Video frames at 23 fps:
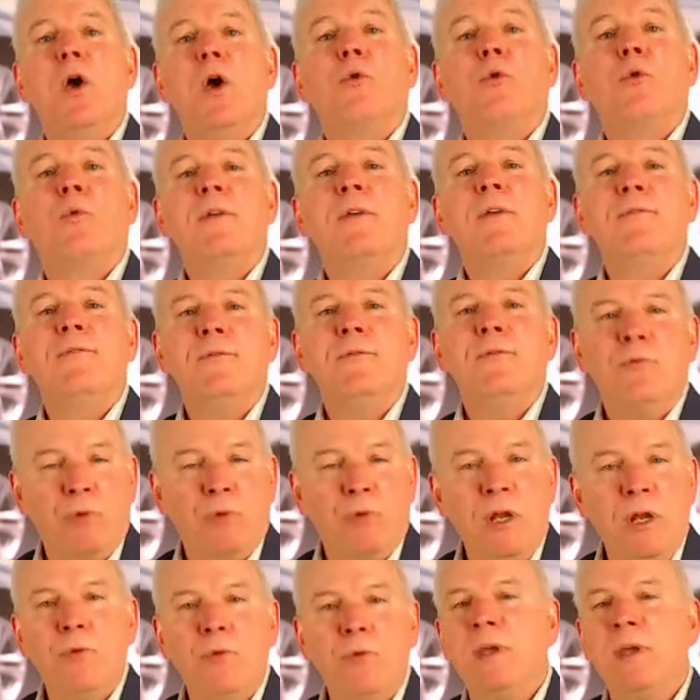
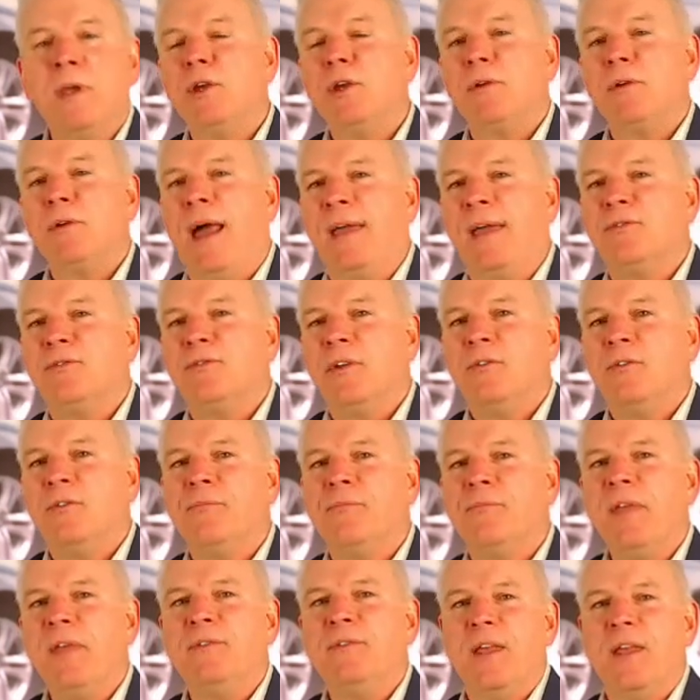Renewing your license
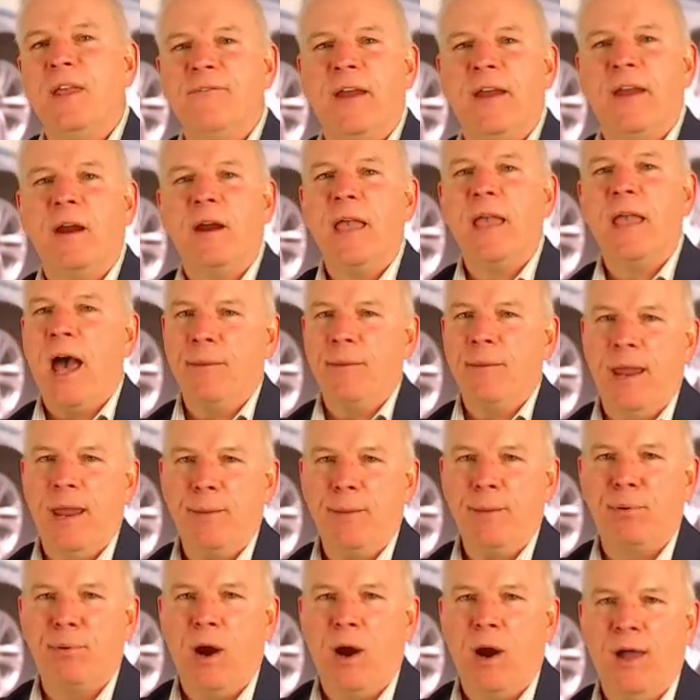is a very
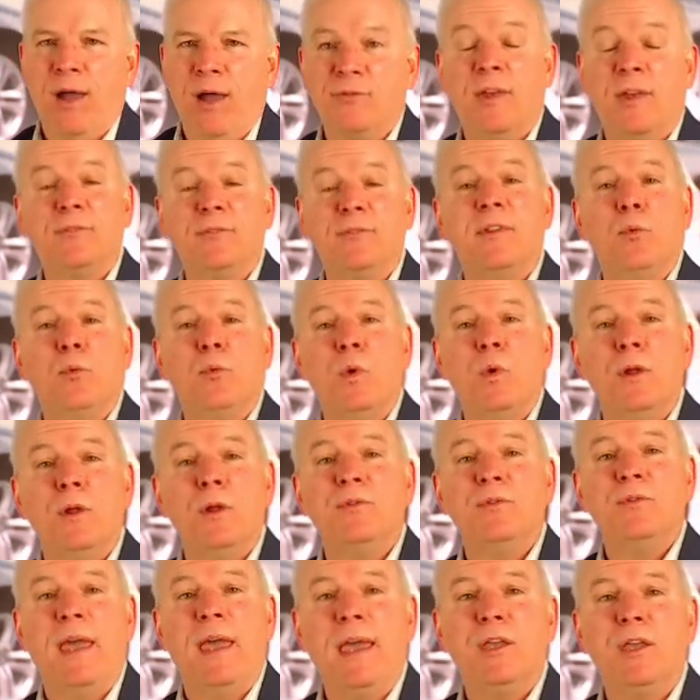automated process that will
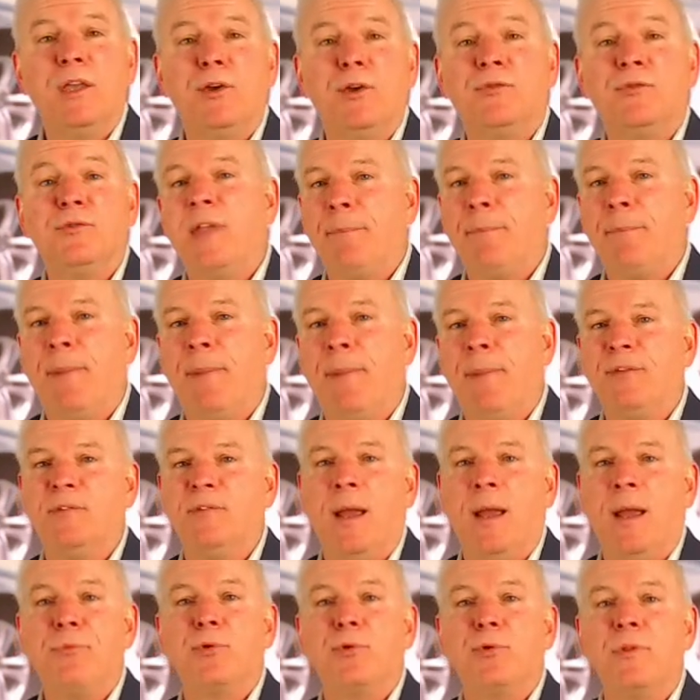take you step by
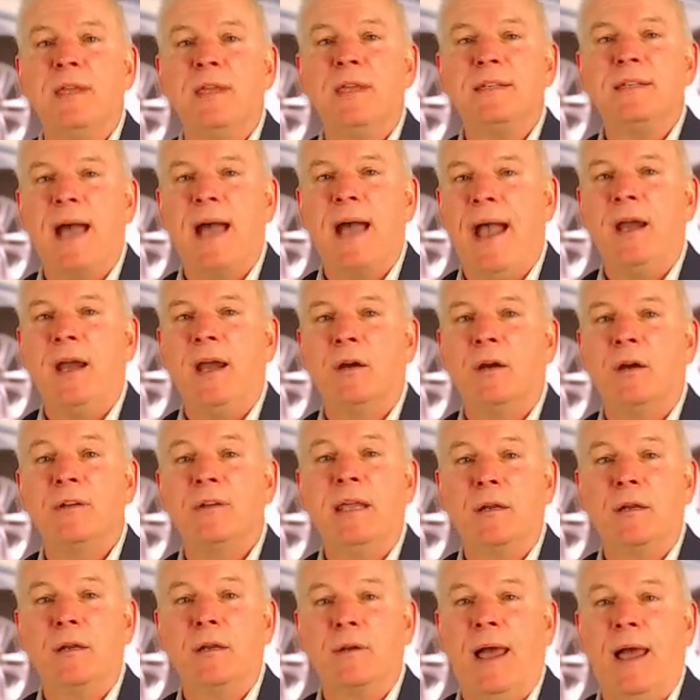step through the entire
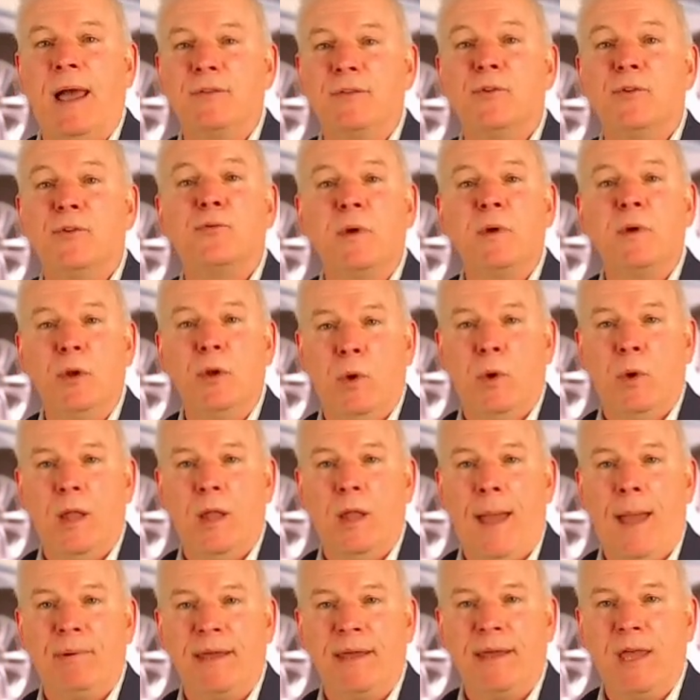dealer license renewal
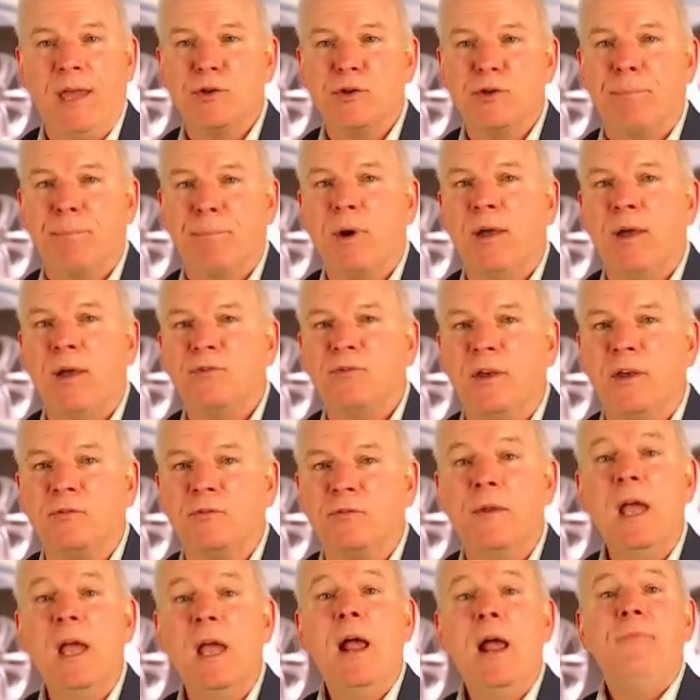application process.
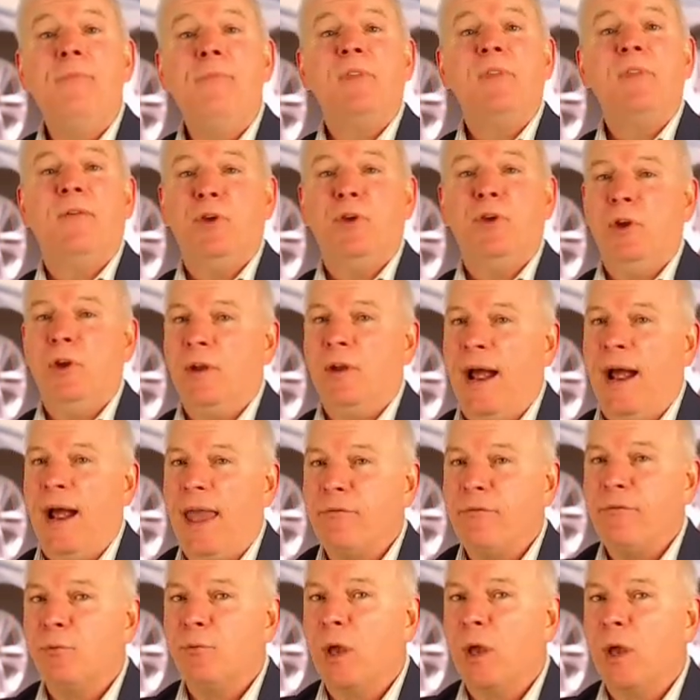If you do not
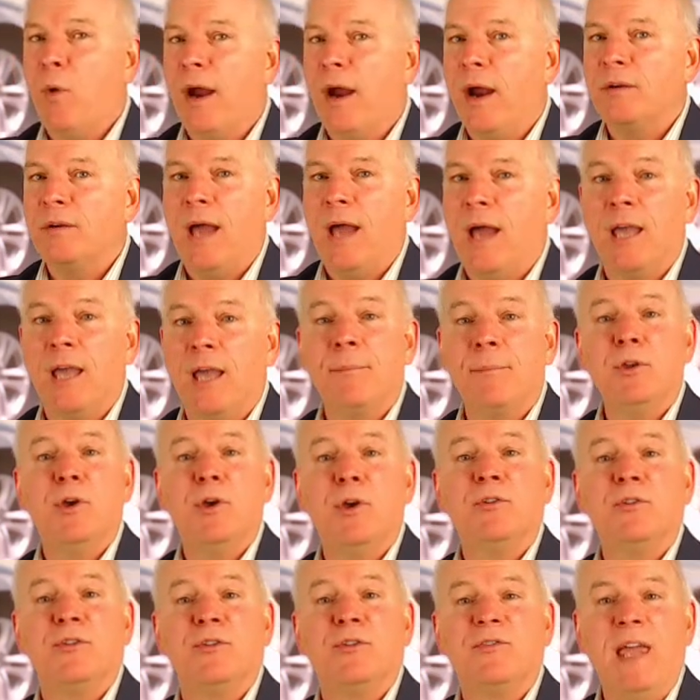have a required document, you
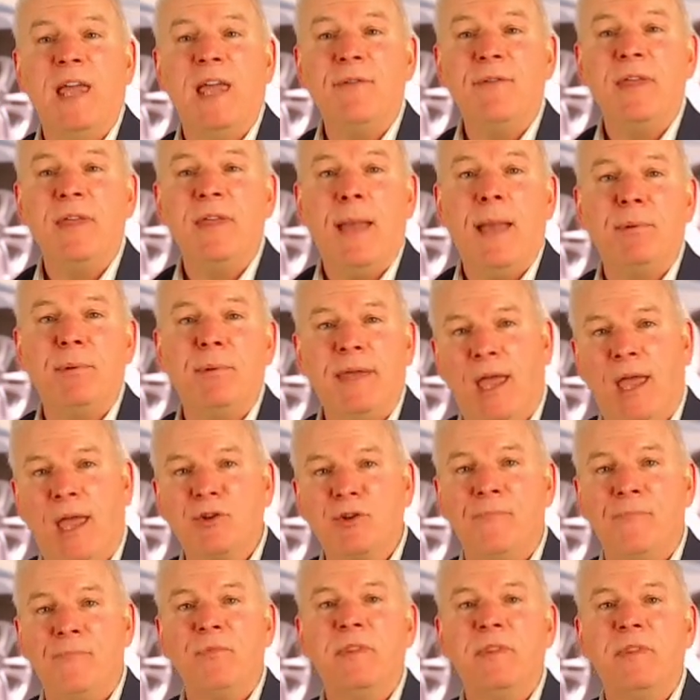can just save the
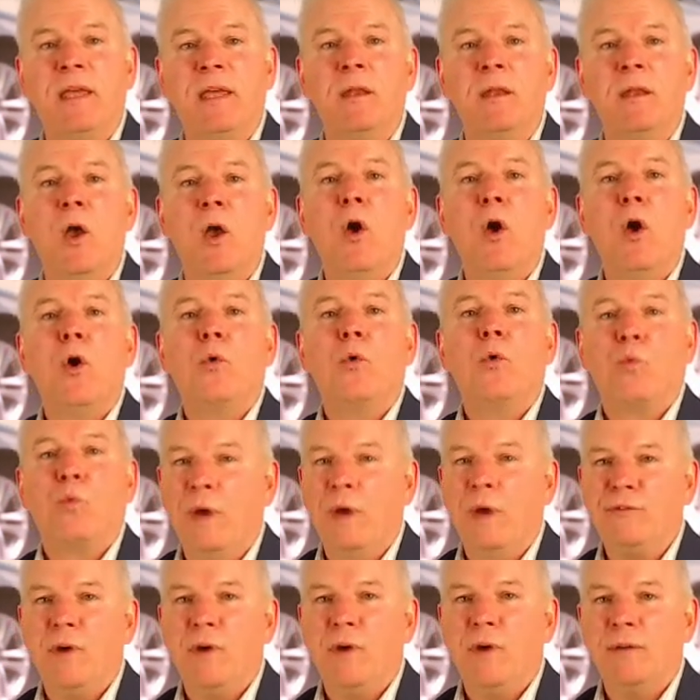application, then
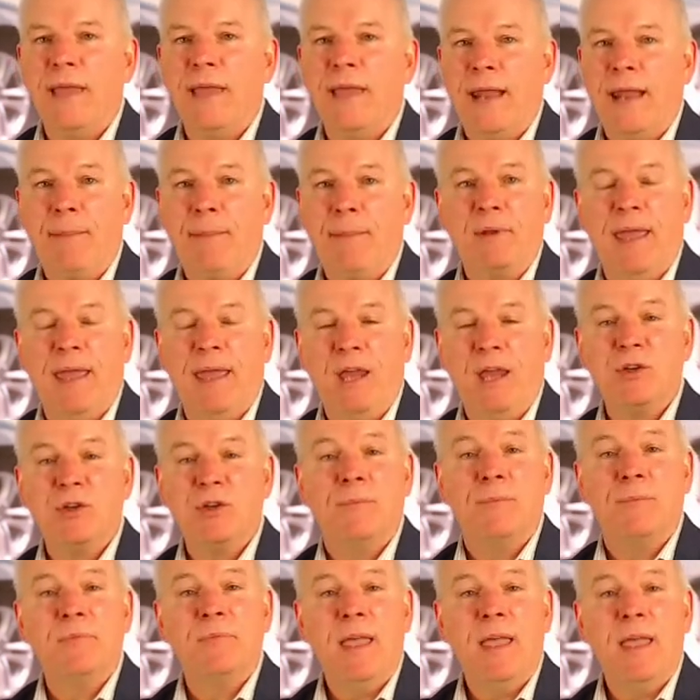restart that
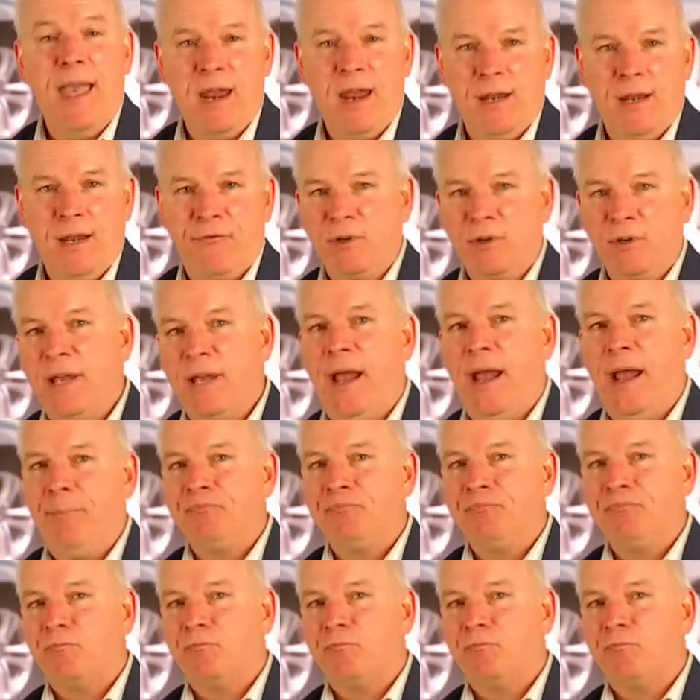application at a different time.